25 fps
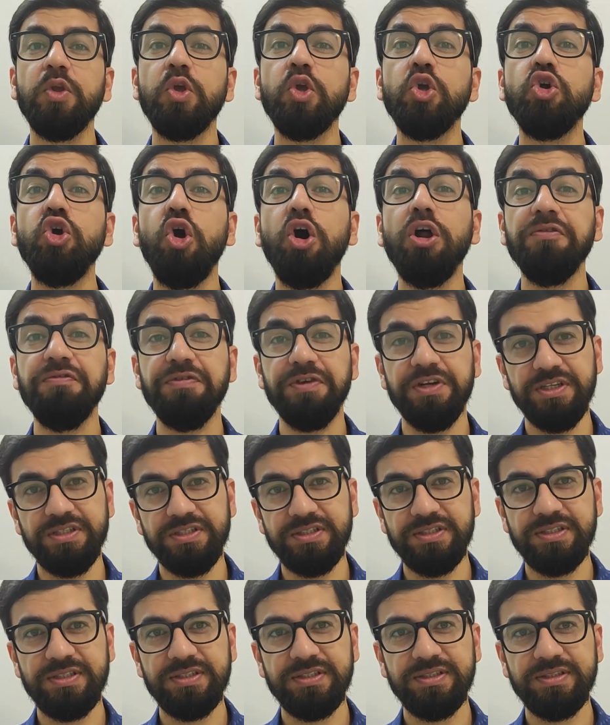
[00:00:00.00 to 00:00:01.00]

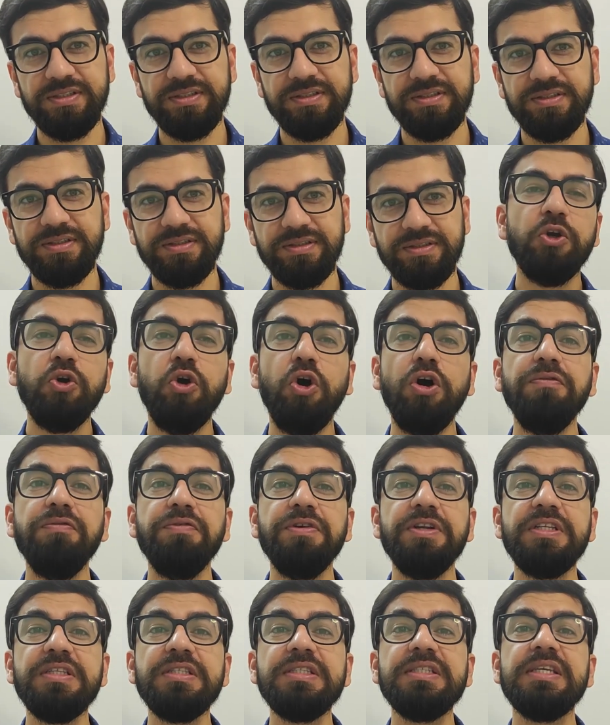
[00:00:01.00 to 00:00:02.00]
Confidence.
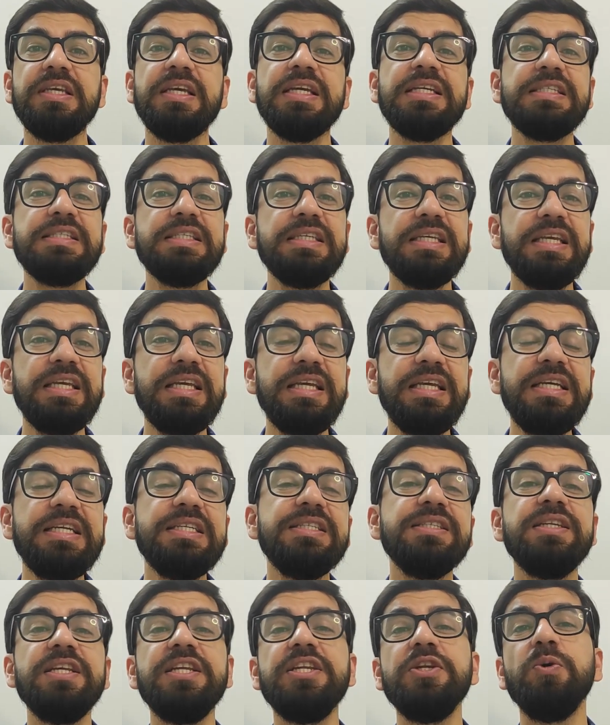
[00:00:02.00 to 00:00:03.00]
Confidence is
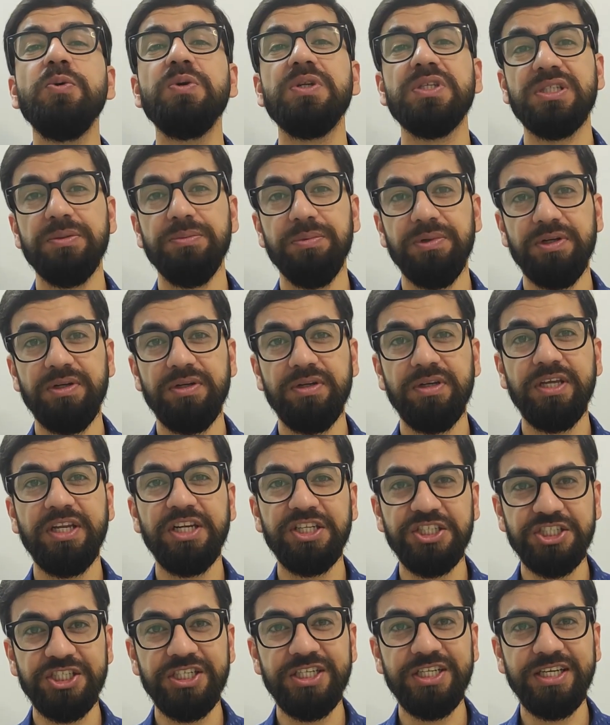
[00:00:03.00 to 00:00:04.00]
easily noticeable in a
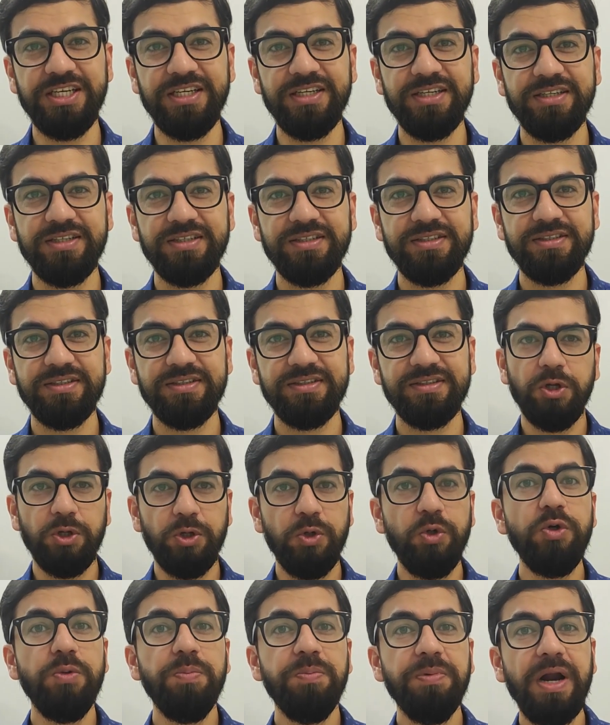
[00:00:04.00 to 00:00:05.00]
GD.
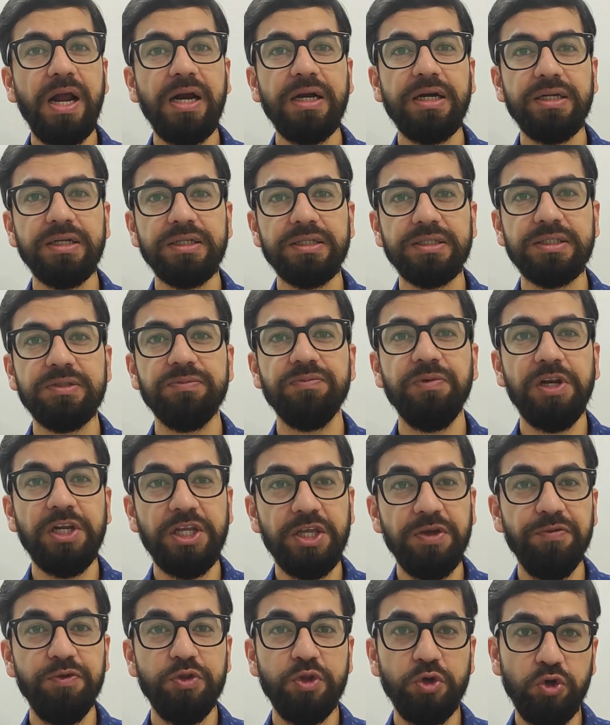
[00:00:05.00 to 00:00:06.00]
Good practice will
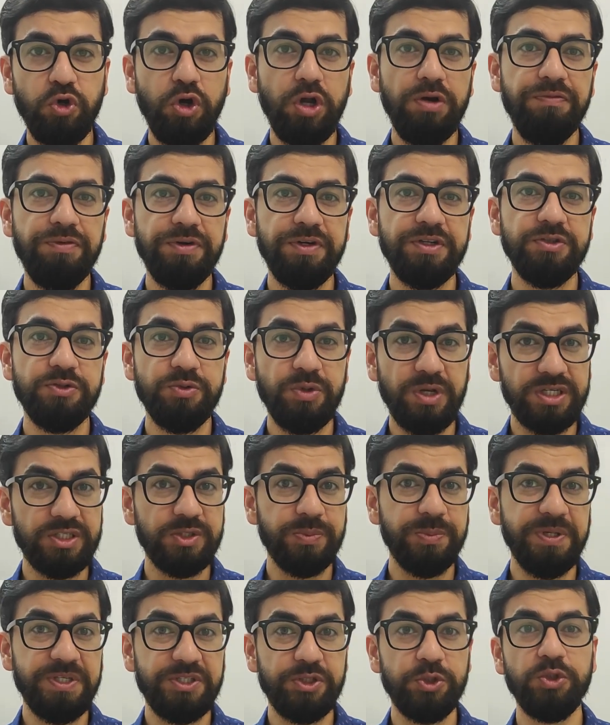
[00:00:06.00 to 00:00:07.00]
give you the confidence to
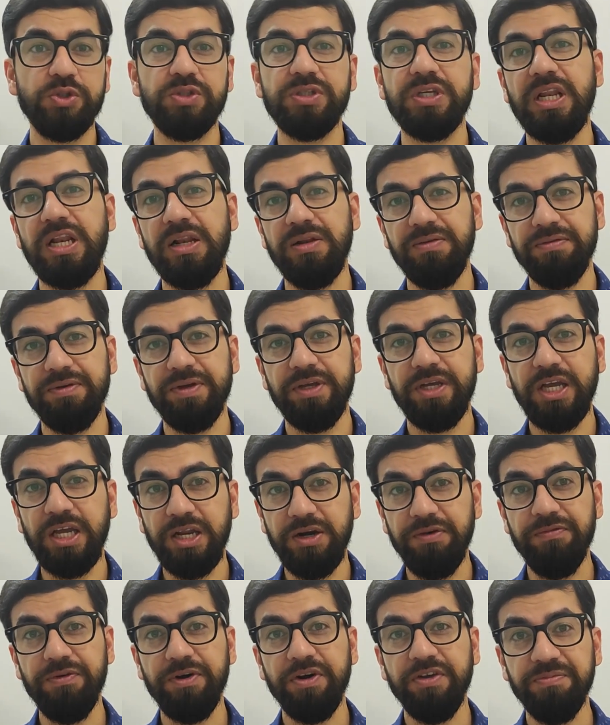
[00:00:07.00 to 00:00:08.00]
express yourself in
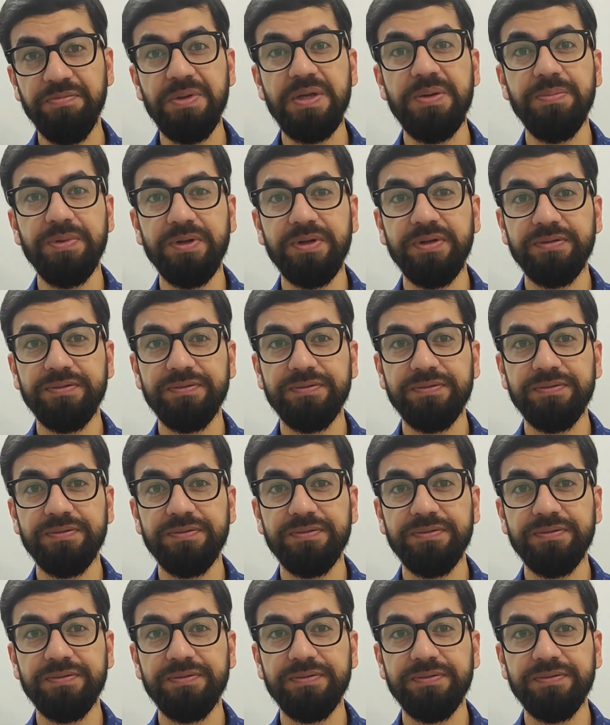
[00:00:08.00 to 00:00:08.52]
front of people.